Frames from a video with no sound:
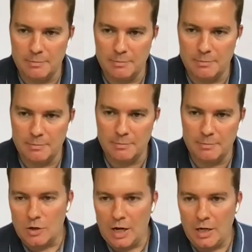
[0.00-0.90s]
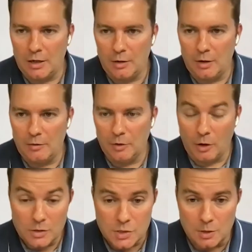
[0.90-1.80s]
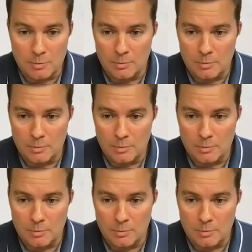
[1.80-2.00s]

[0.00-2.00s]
So long term,